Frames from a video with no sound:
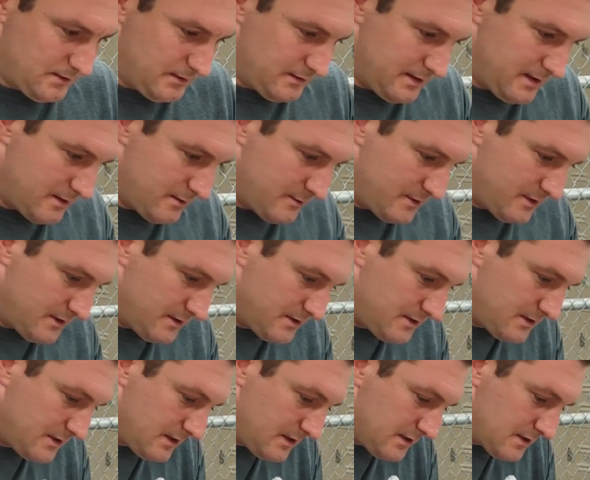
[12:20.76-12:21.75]
So now I'm going to
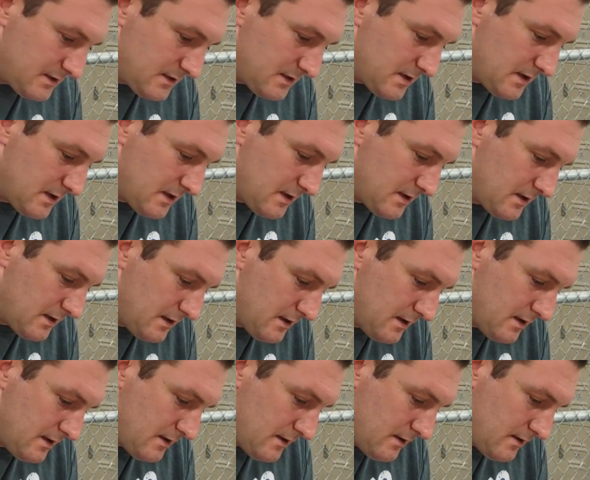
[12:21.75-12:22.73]
just
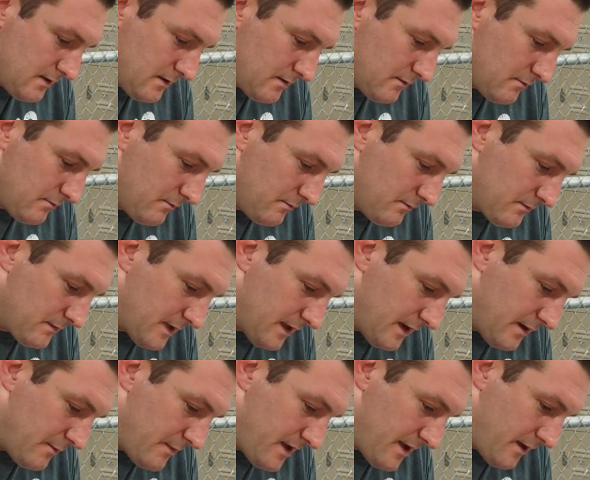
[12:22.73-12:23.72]

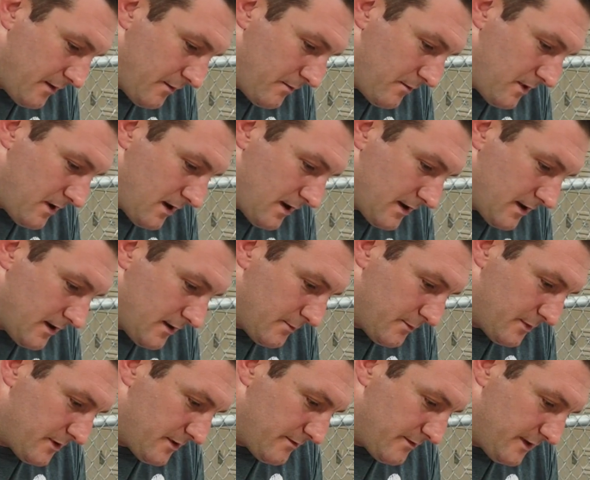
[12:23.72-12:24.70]
kind of make a
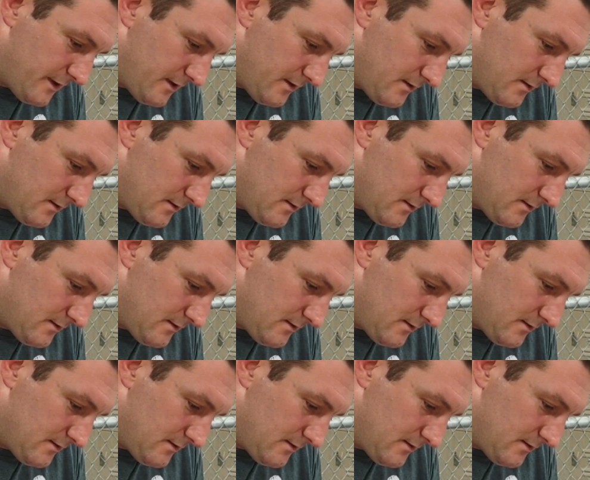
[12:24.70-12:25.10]
mock-up of it.